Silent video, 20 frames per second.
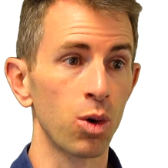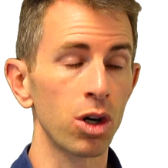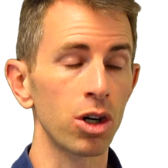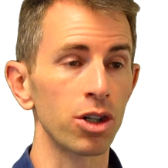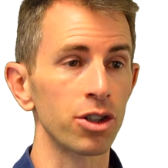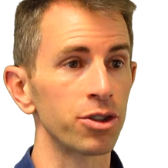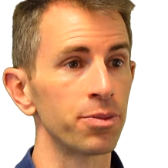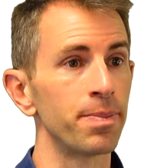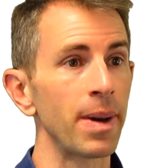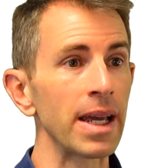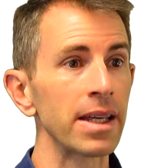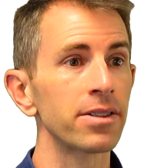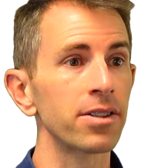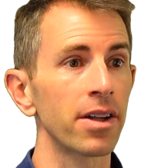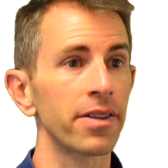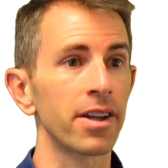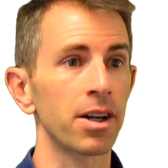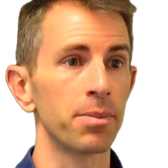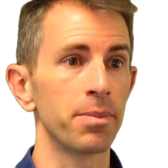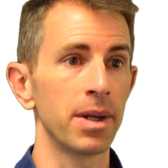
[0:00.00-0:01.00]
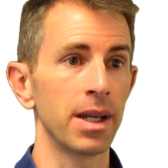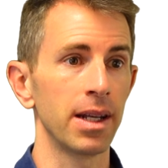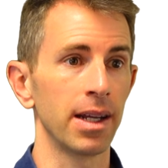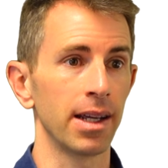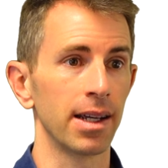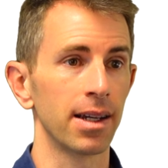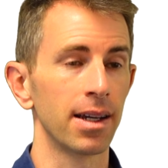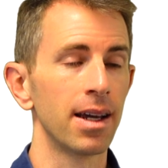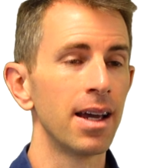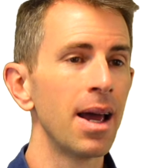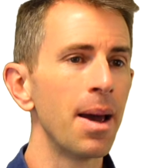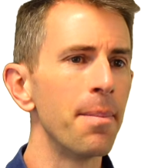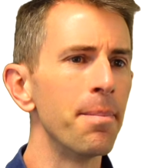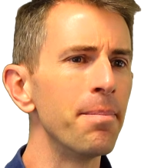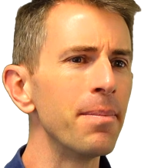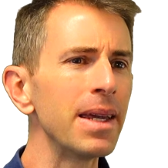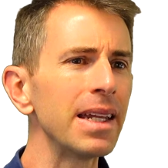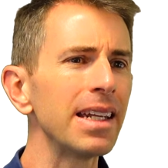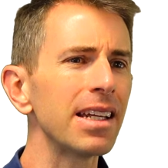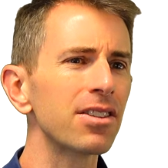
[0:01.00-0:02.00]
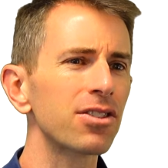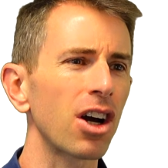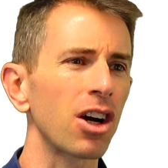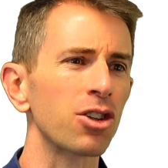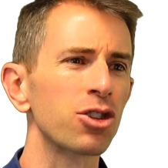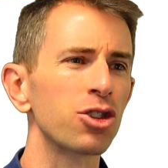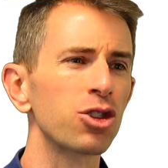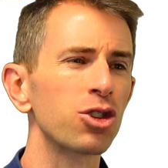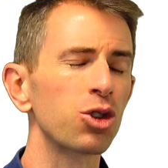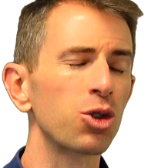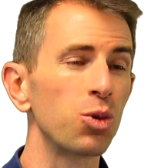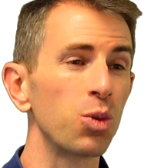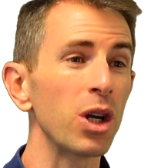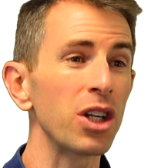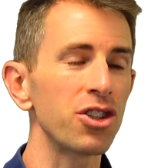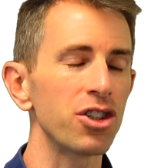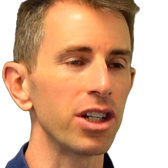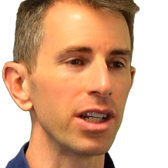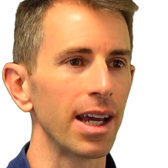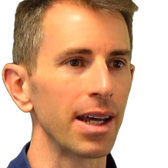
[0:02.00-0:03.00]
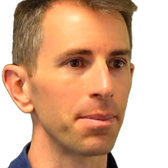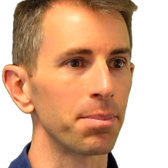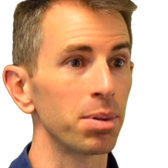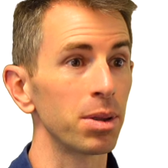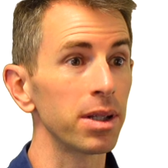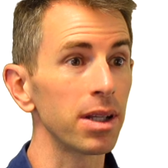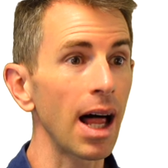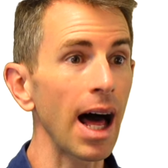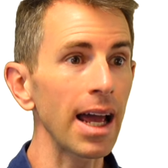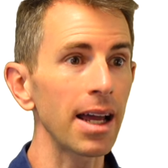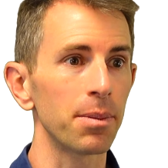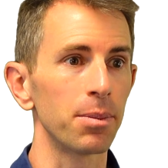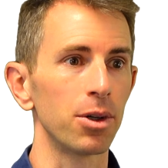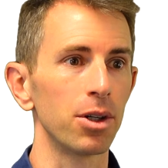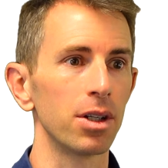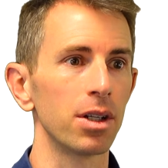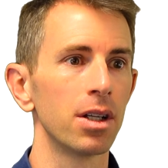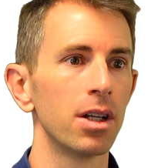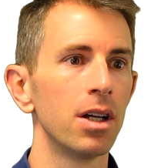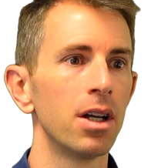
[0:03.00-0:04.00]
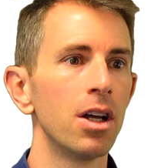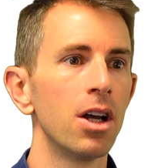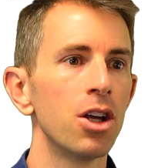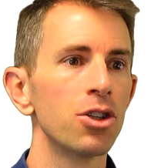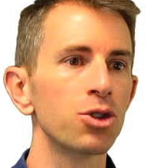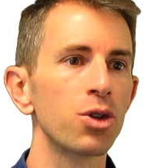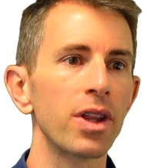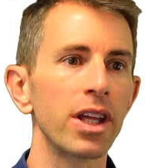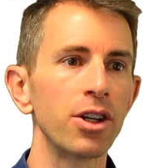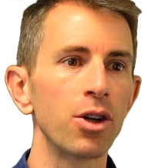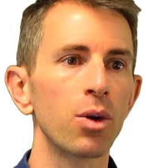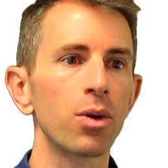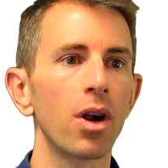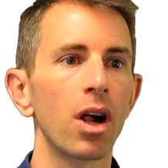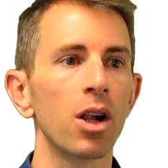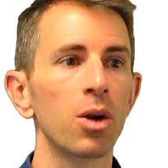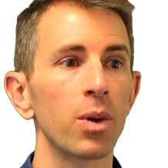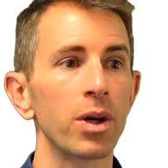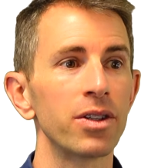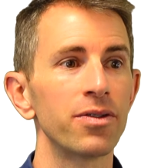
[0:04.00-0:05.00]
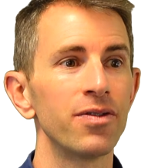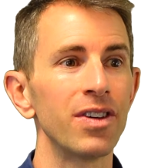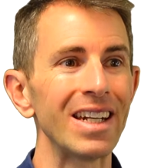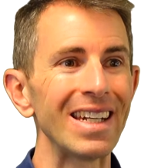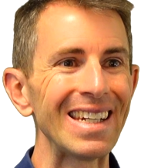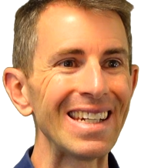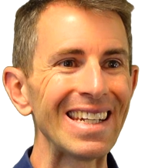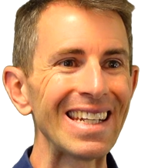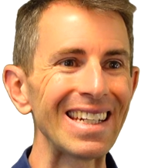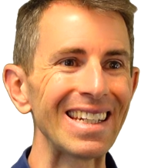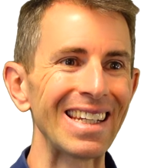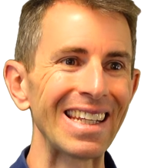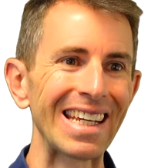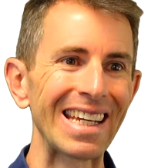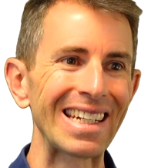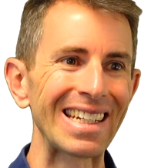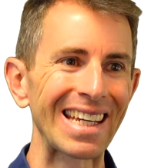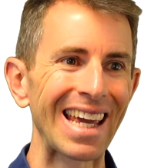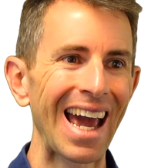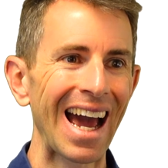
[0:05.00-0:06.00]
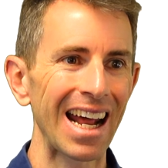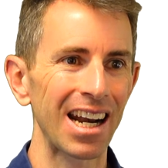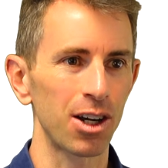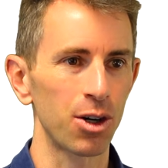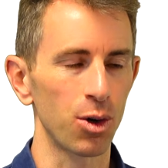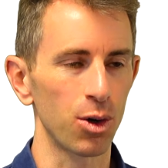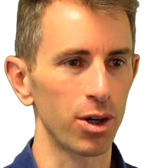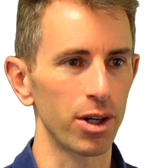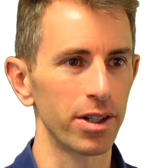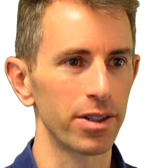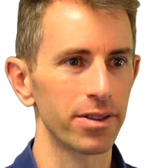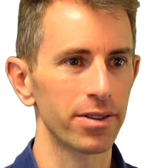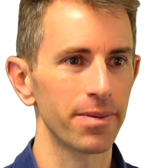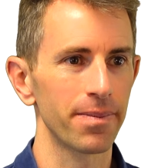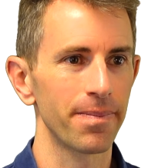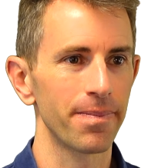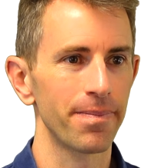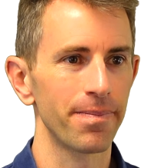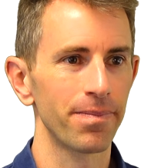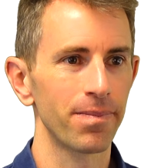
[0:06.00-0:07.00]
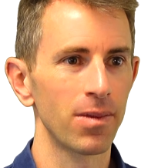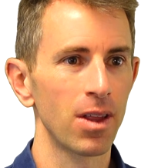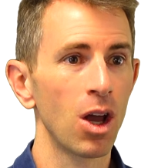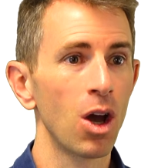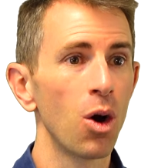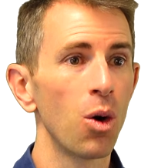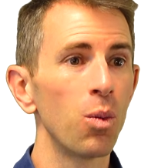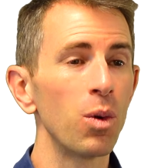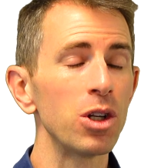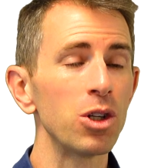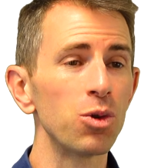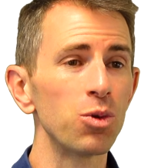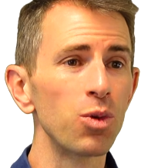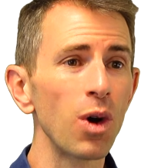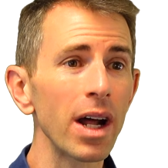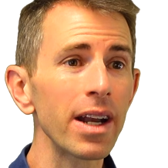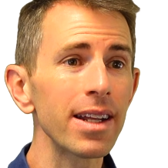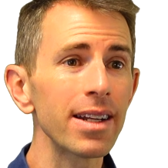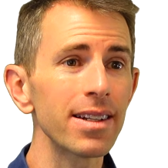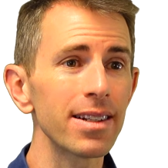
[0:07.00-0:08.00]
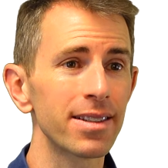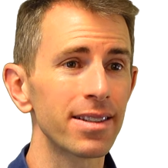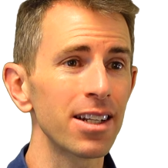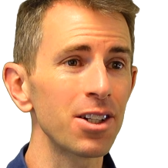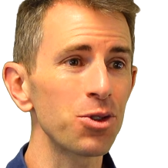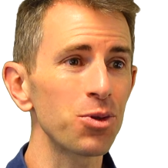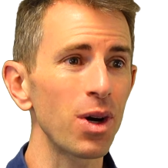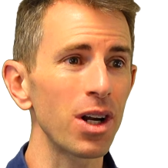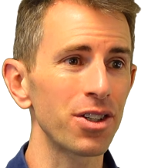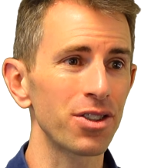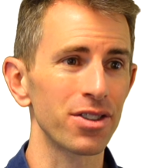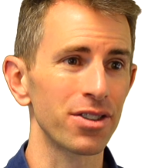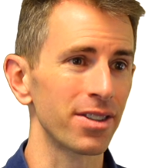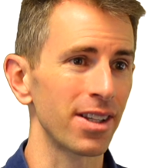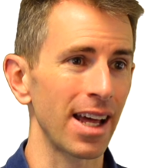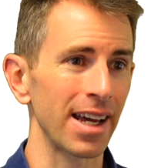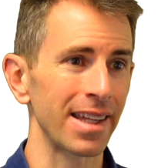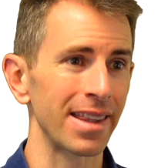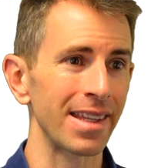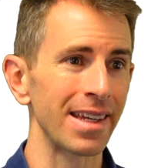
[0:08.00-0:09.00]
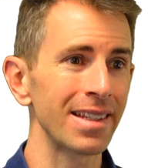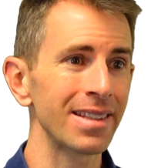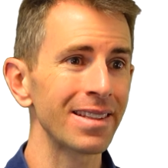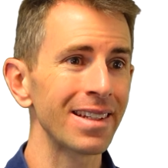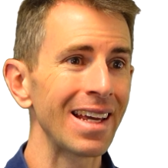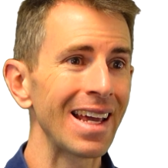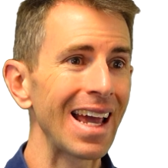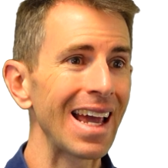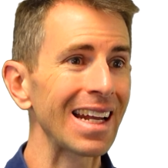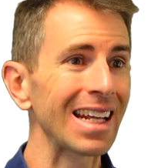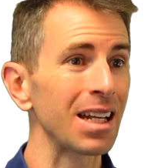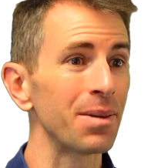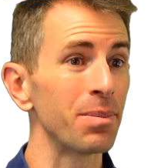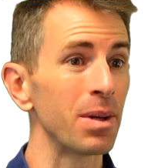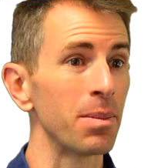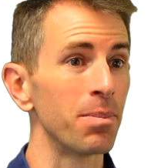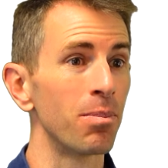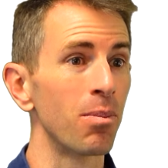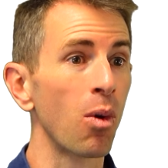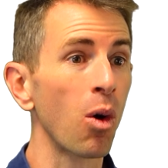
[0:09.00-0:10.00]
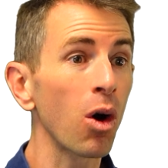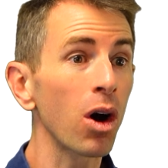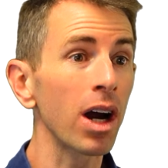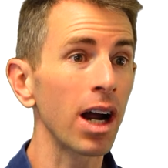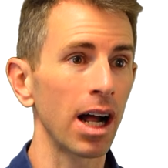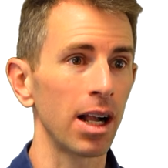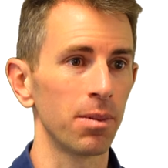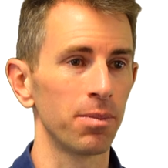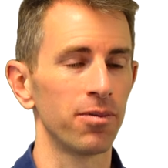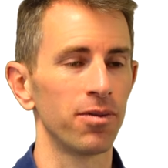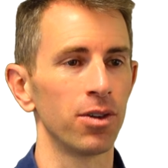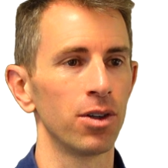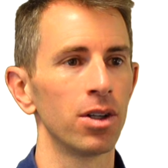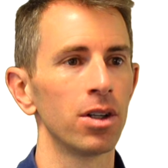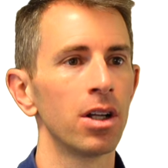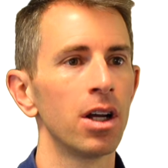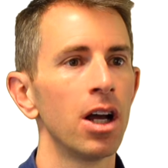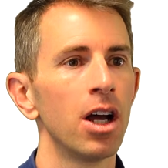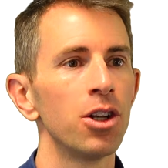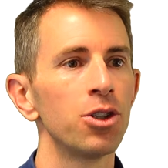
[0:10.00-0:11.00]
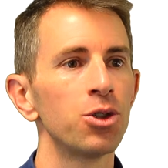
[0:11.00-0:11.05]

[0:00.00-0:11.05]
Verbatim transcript: words based on their meaning. Meanings are squishy and pliable, so they don't always fit neatly into categories. When you run into situations like this, it can be more helpful